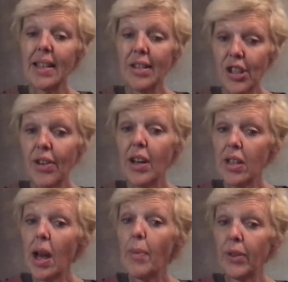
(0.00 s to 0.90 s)
Cherry on
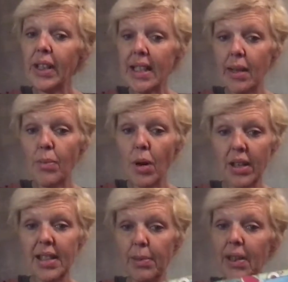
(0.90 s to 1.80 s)
Top really did
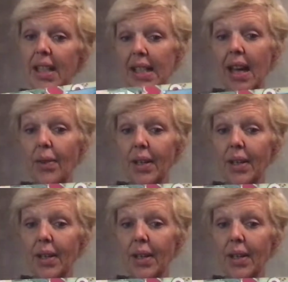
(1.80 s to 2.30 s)
mark some of these down